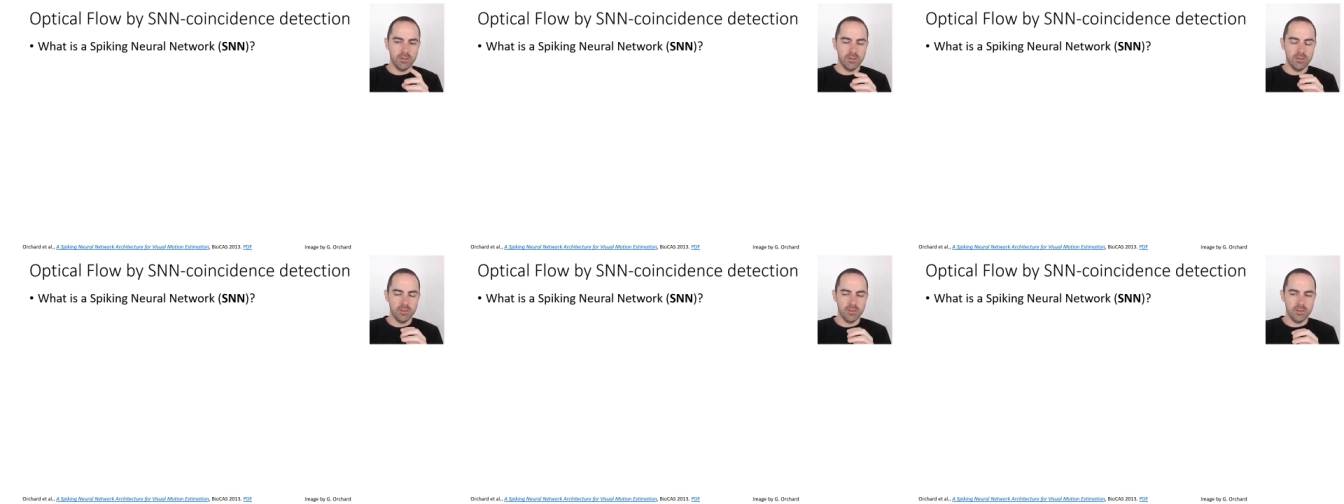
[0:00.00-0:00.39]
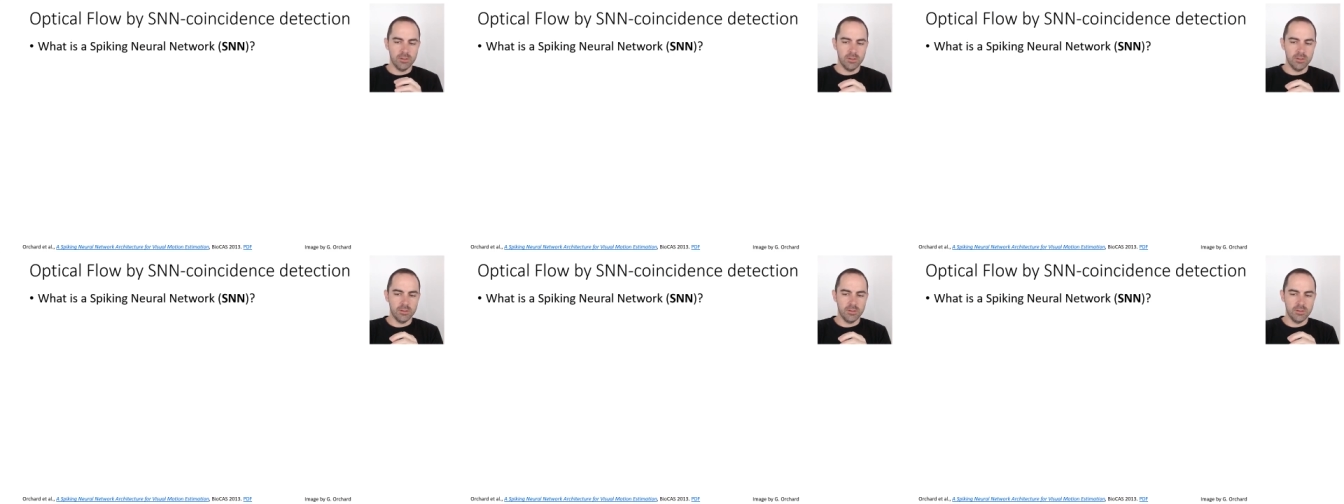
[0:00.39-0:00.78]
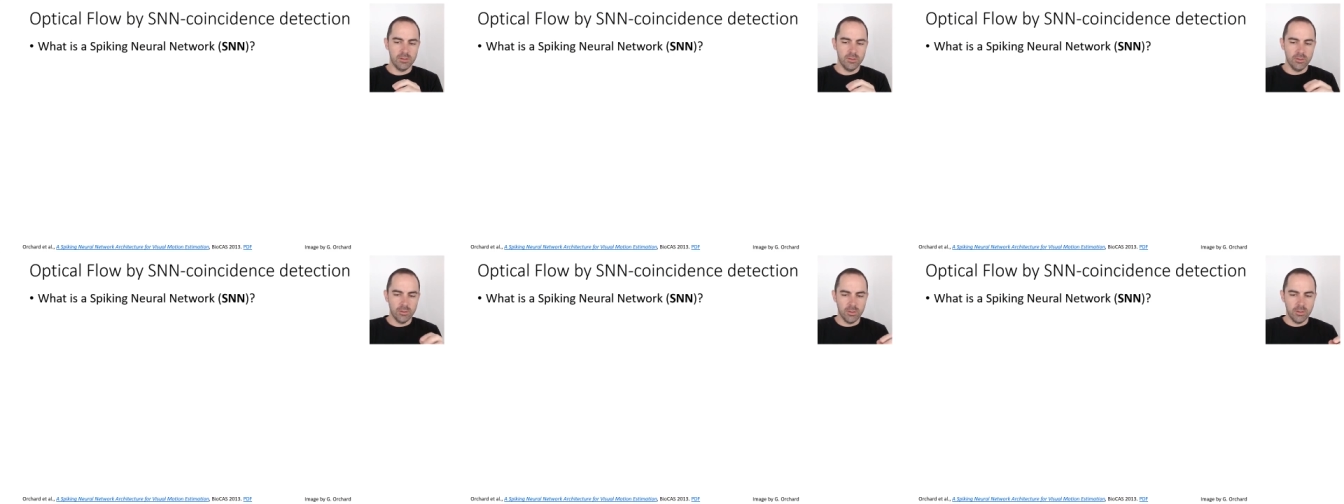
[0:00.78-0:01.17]
uh, it's
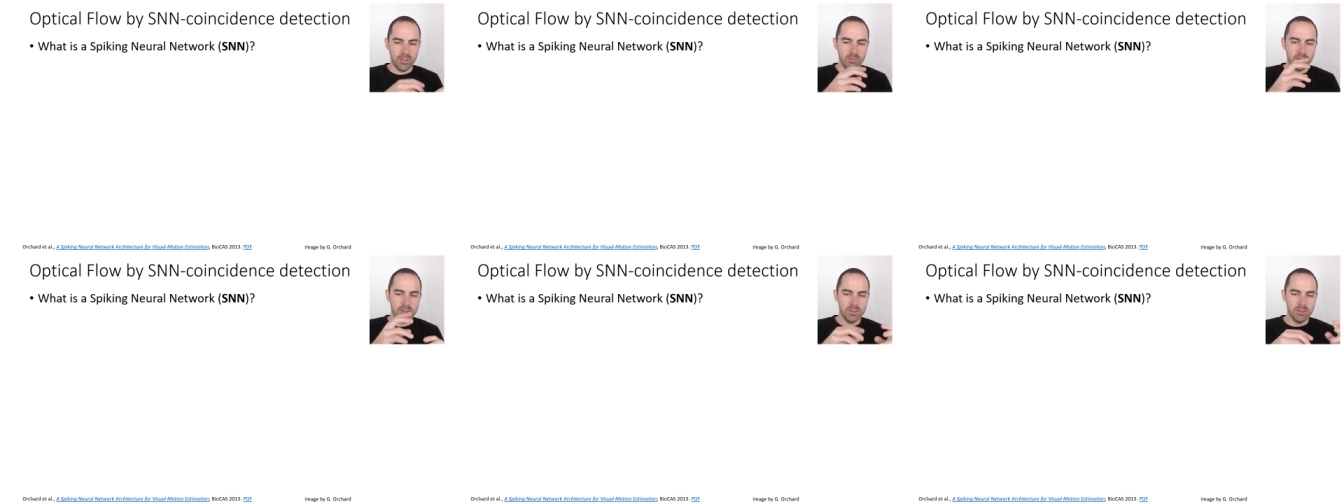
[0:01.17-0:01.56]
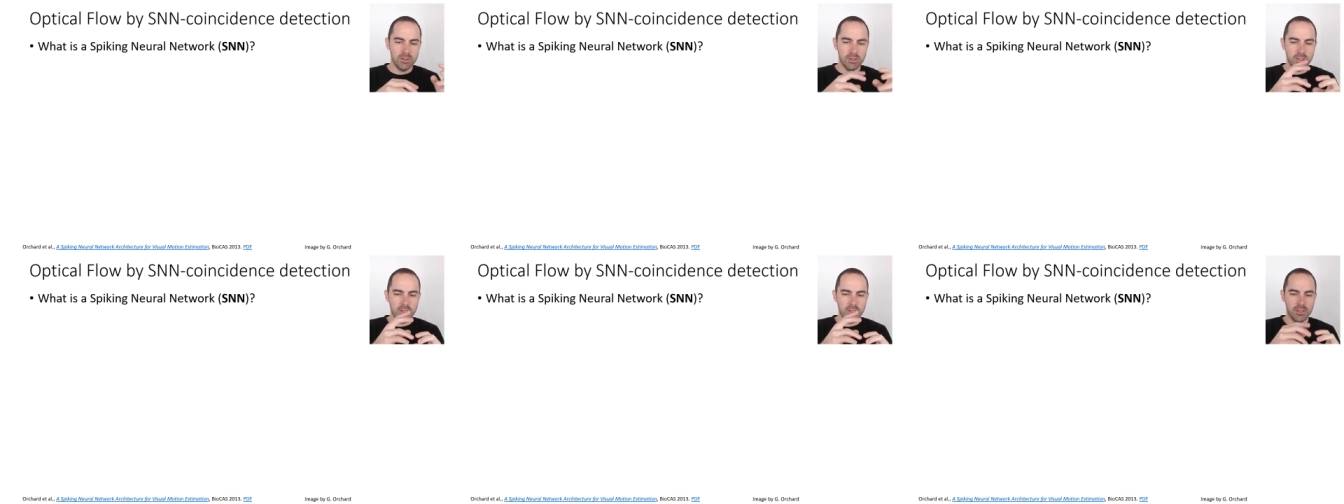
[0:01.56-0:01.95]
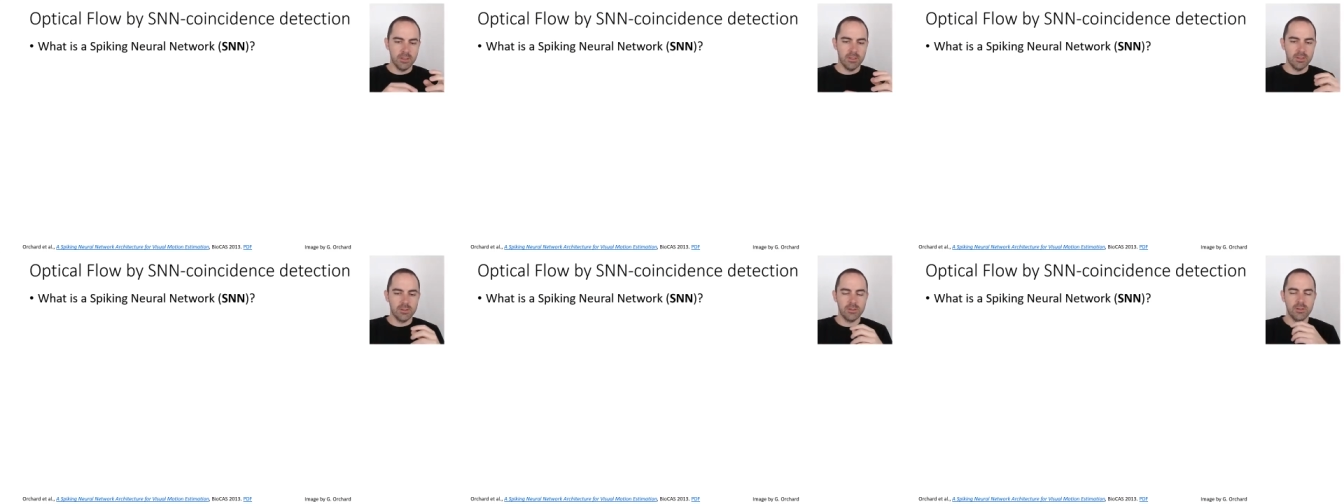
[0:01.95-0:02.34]
not an image, it's like
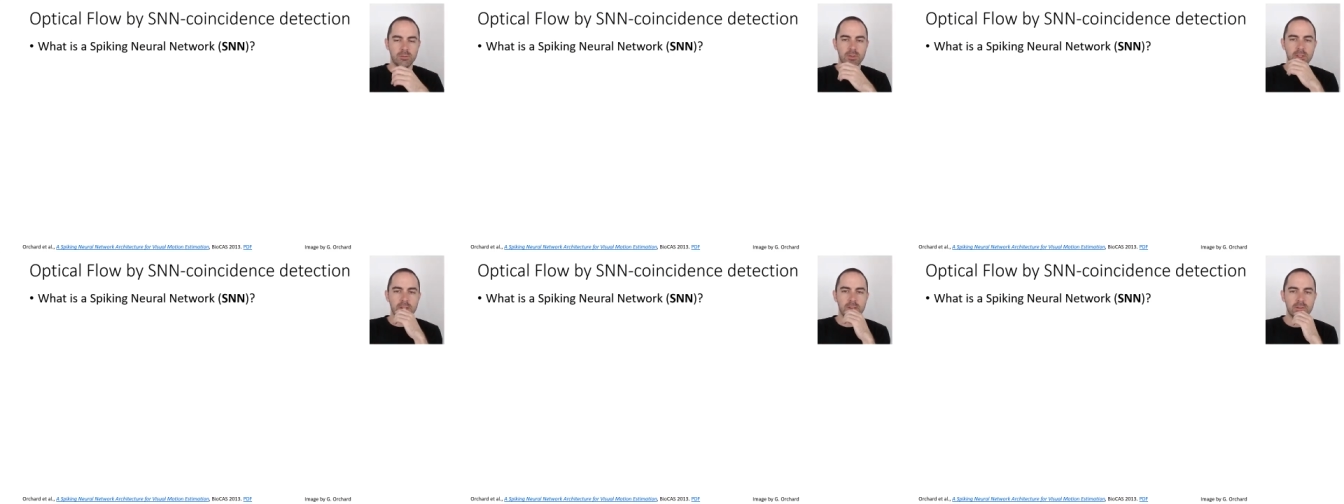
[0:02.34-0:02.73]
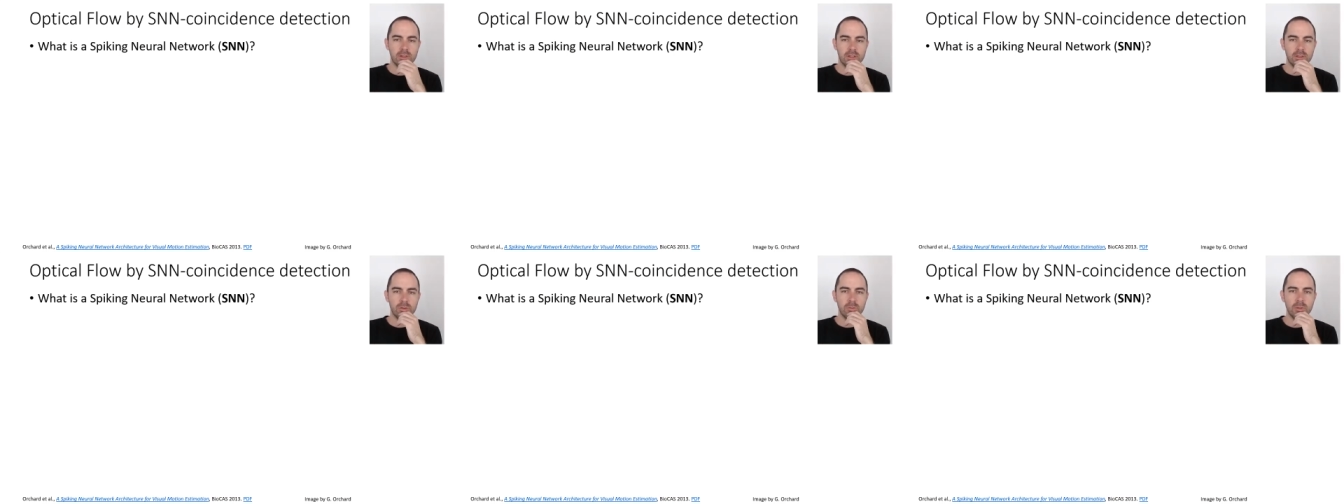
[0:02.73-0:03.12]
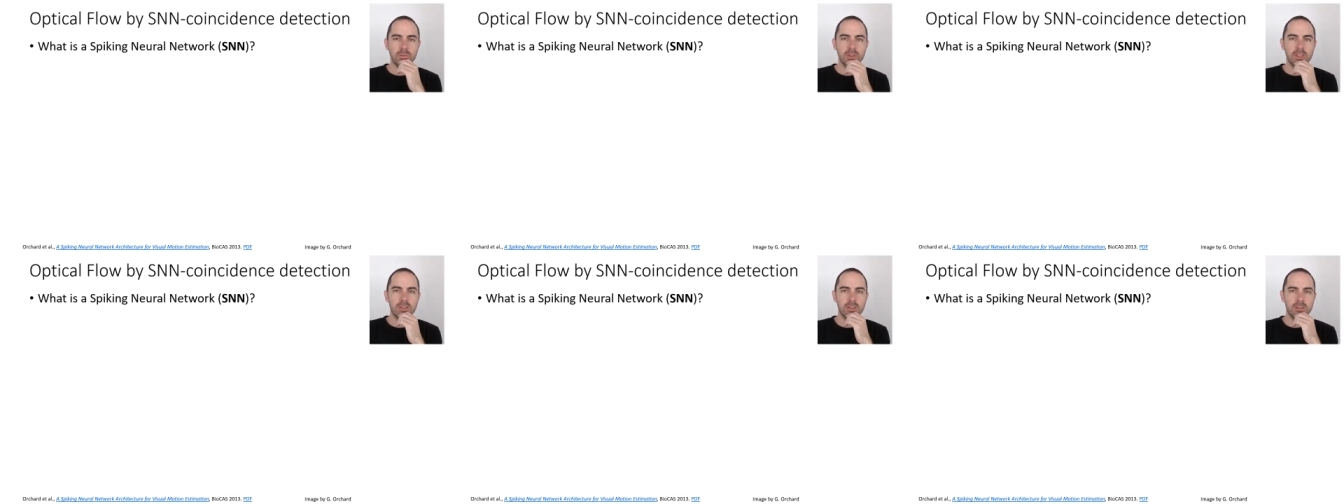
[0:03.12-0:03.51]
uh, something trying to
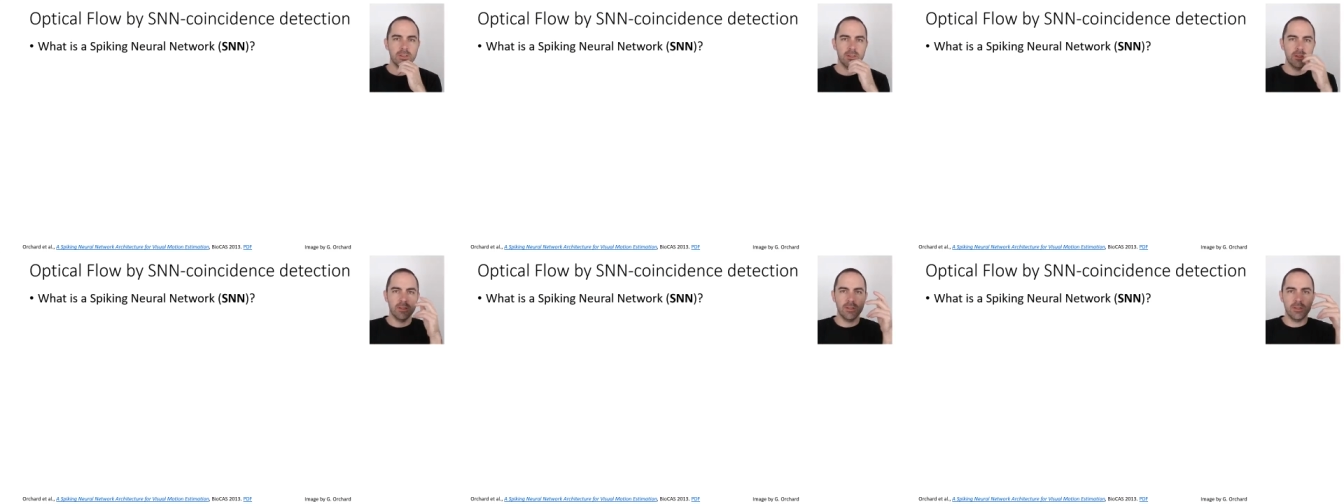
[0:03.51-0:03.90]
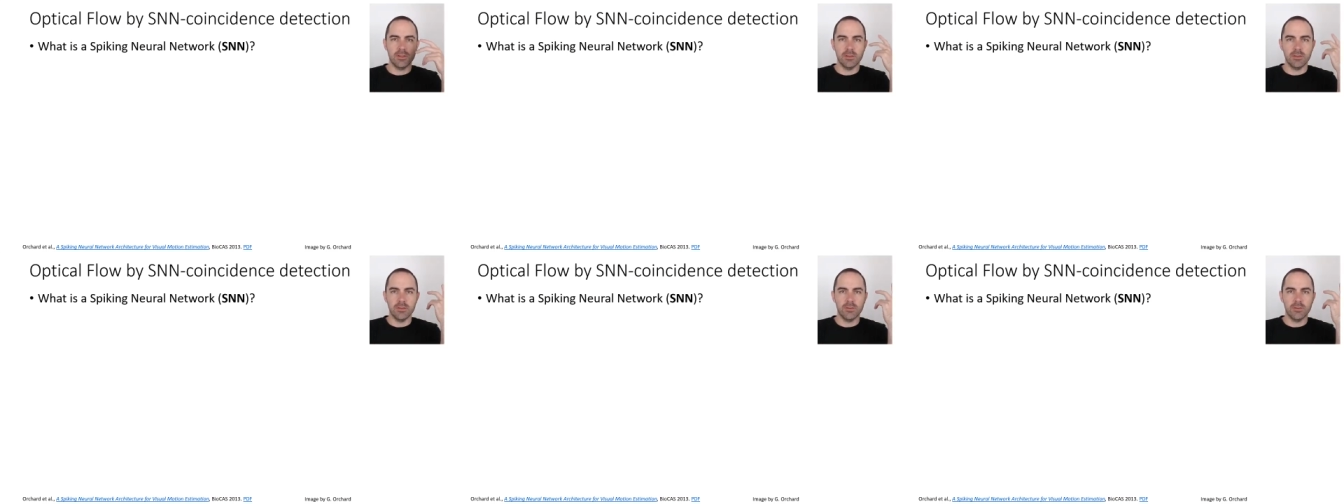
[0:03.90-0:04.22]
mimic uh,